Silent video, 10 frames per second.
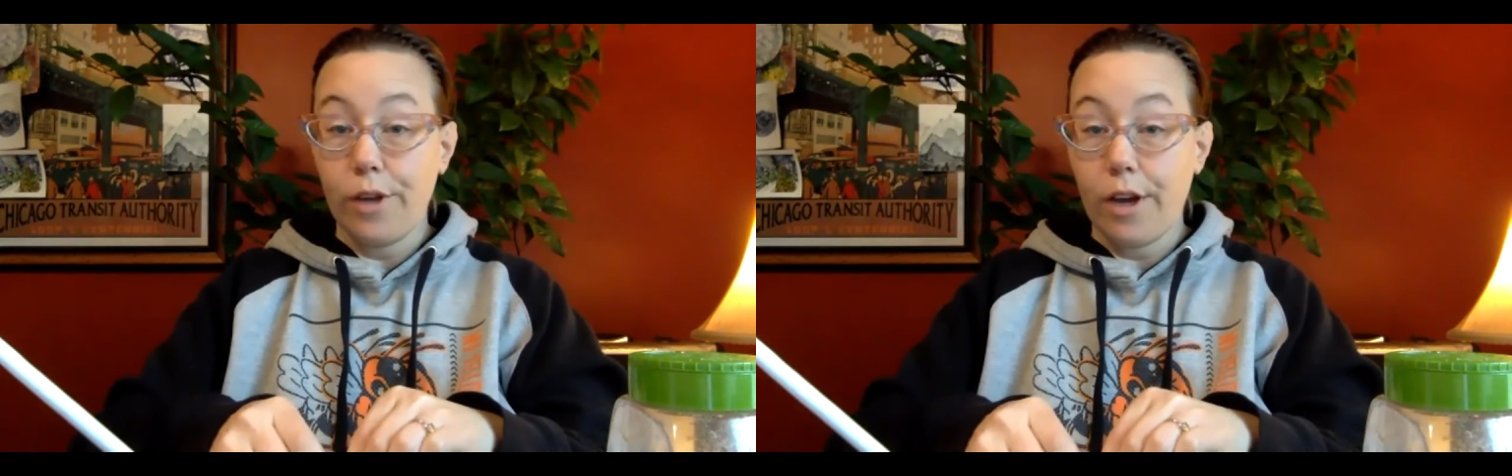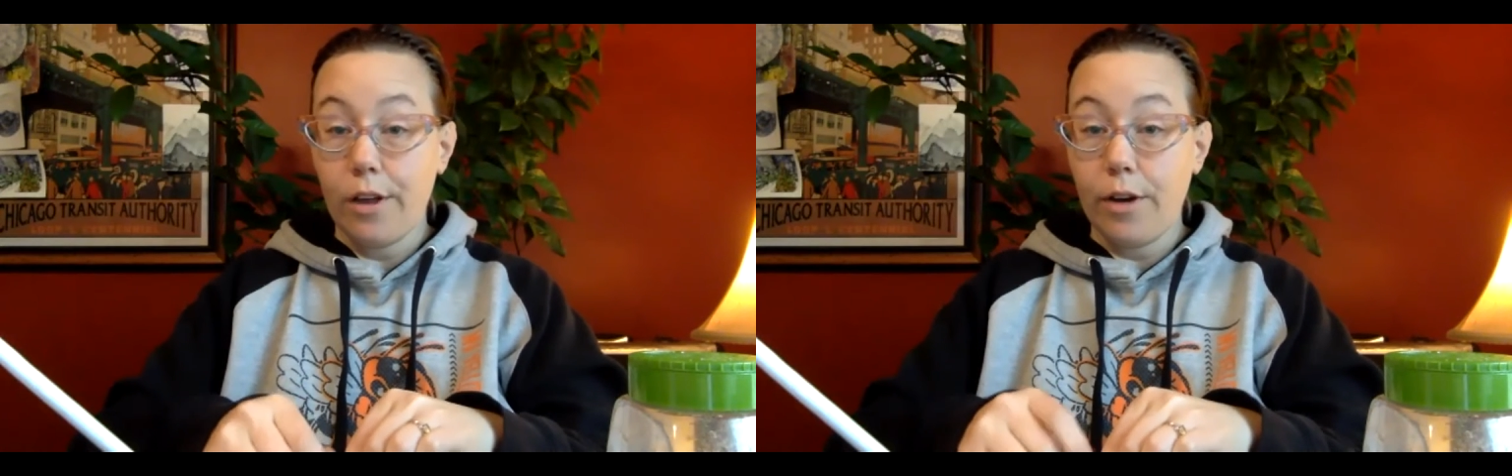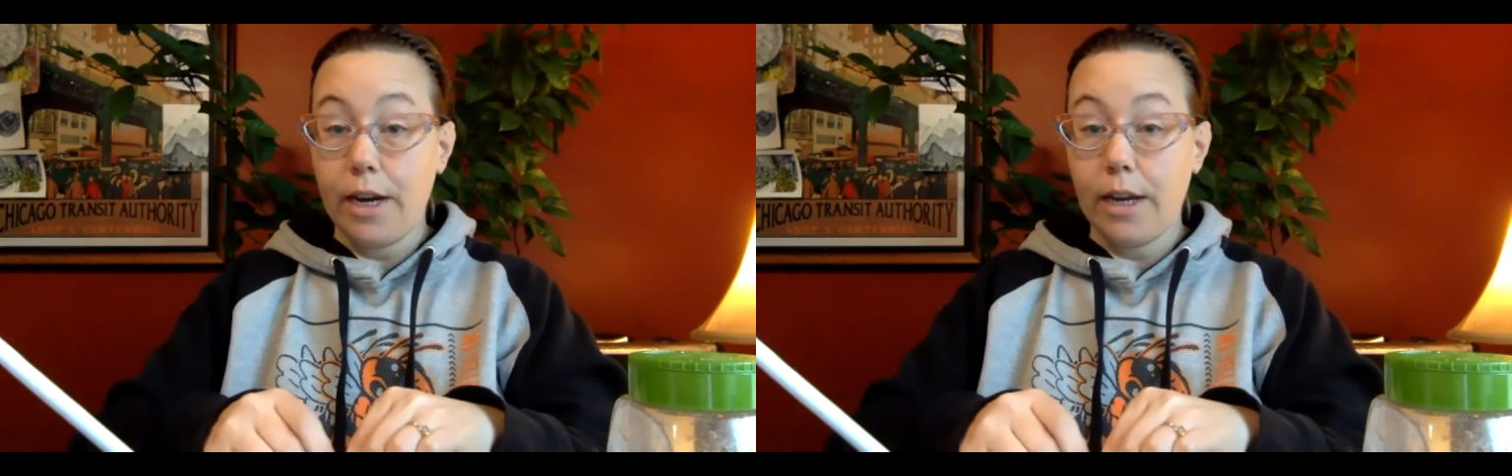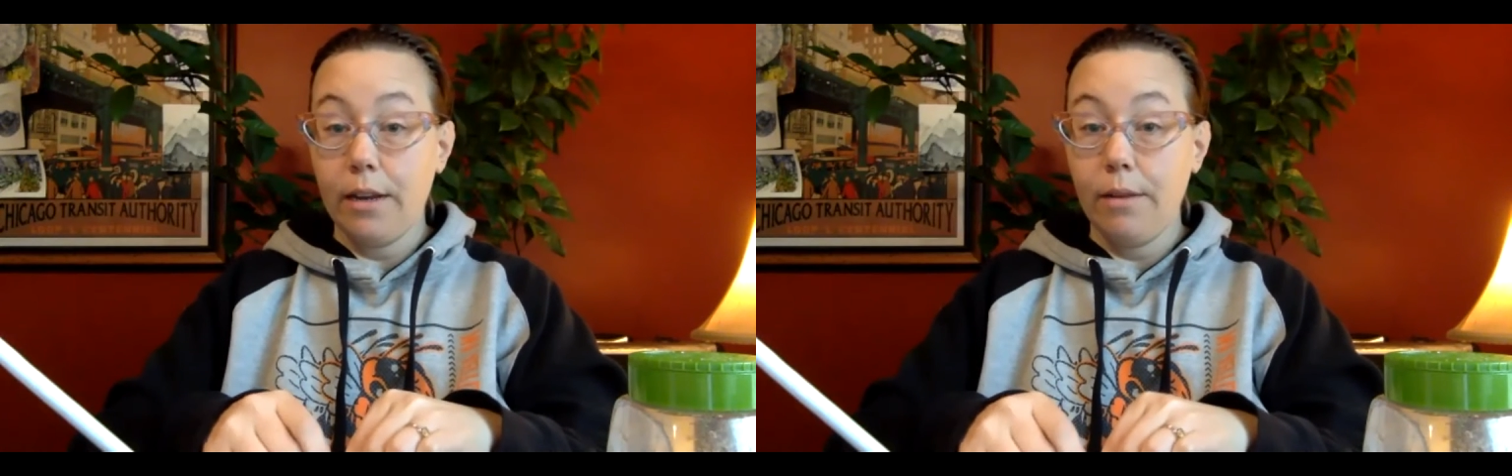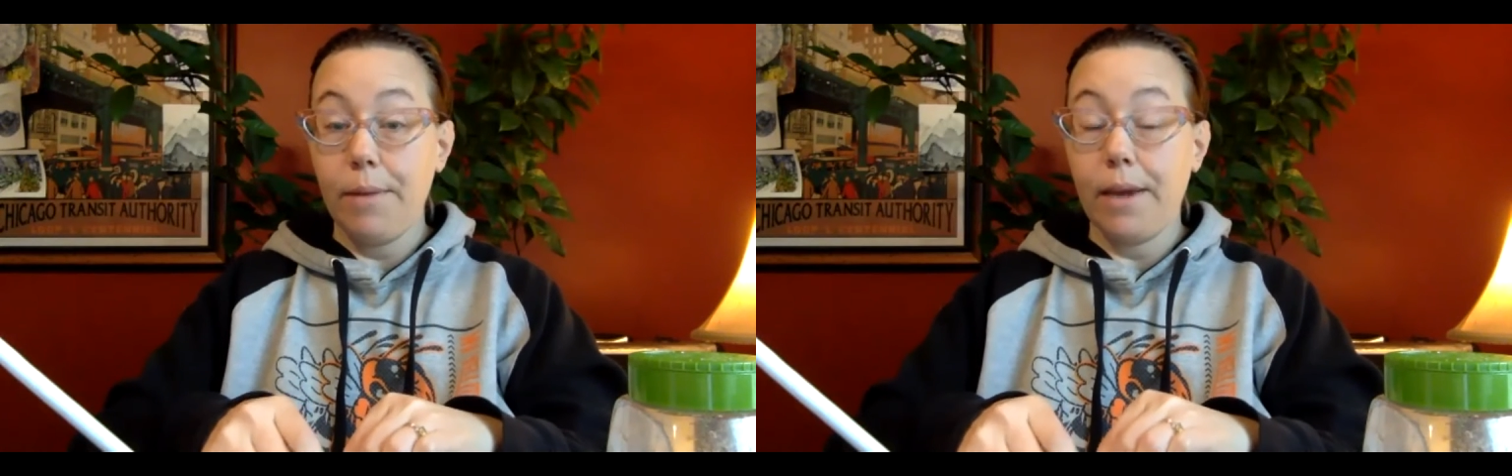coloring
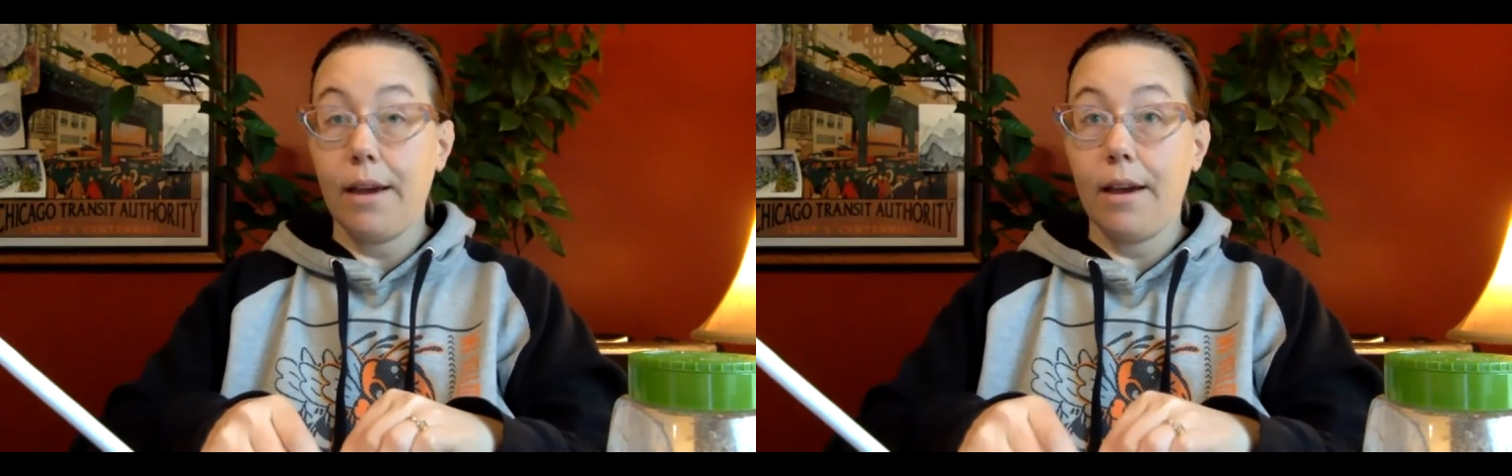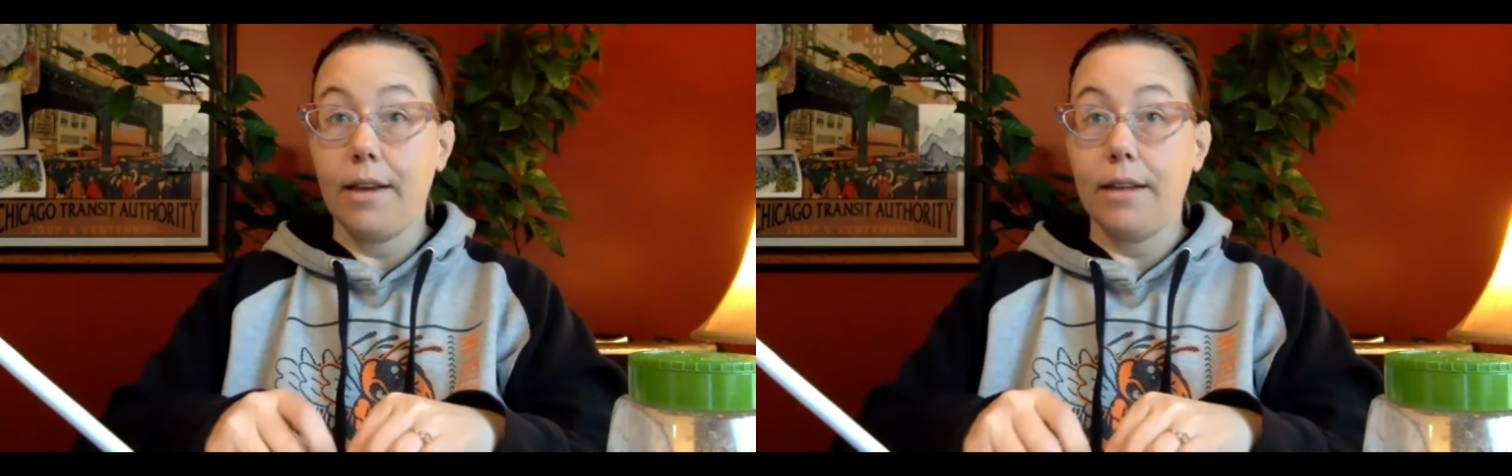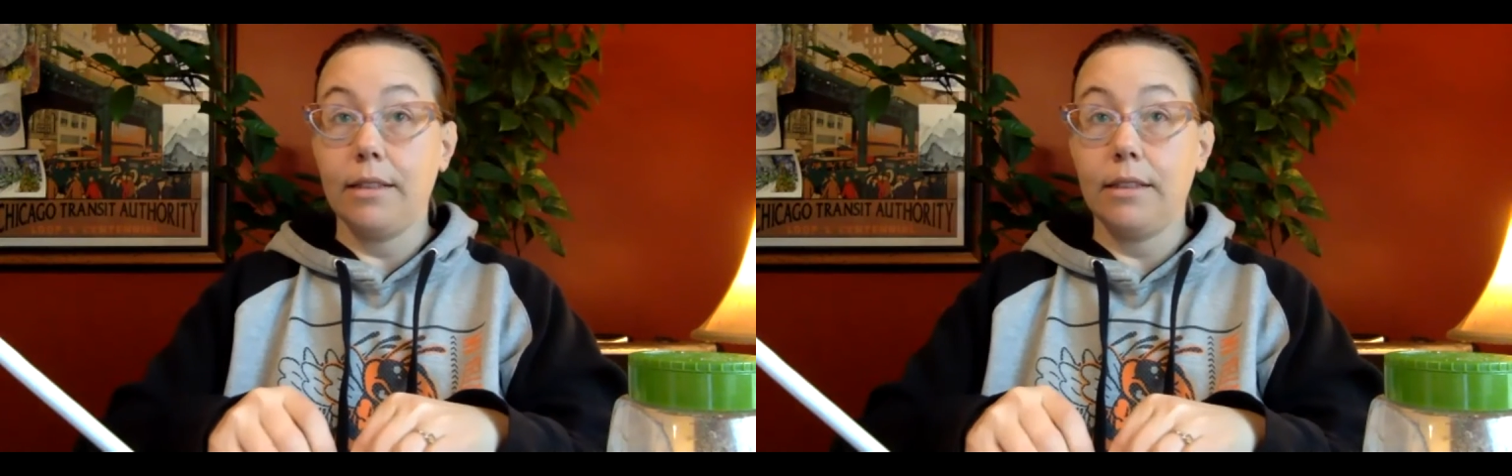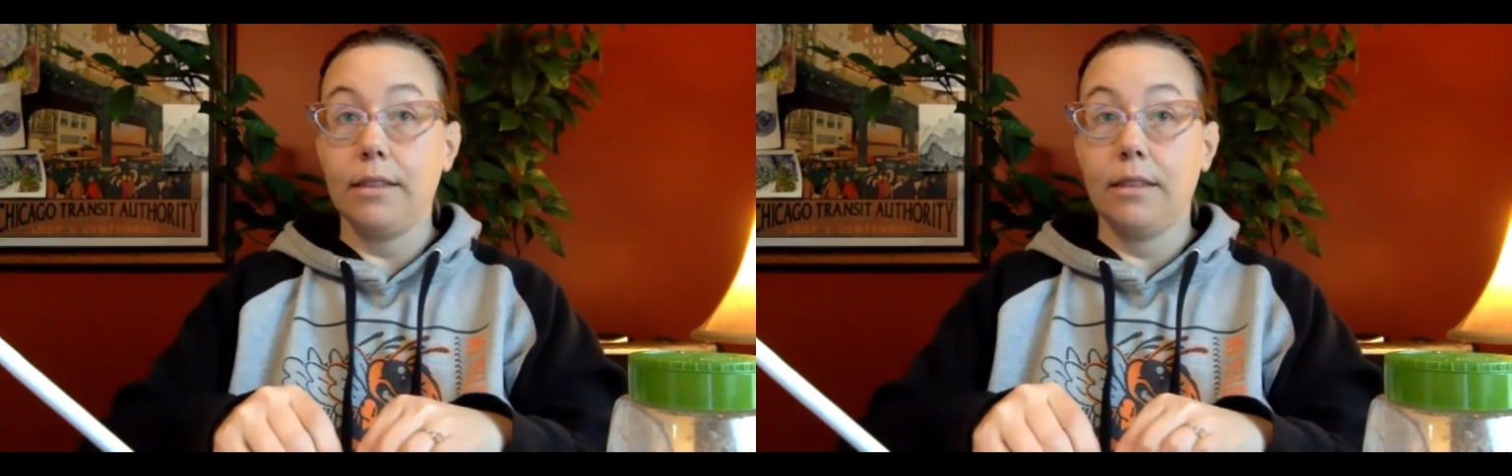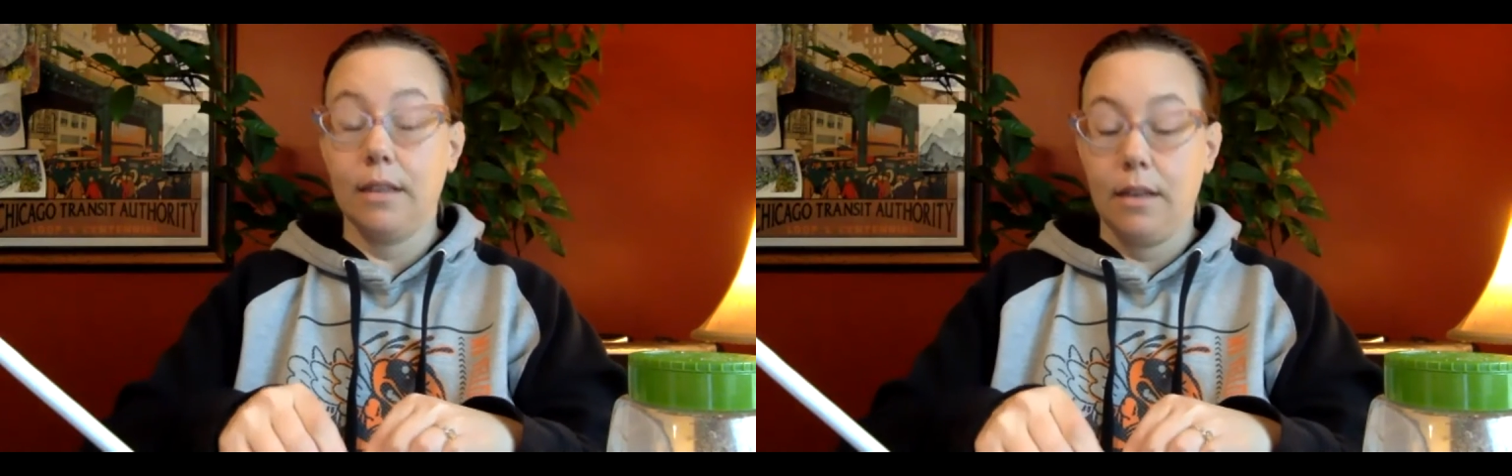because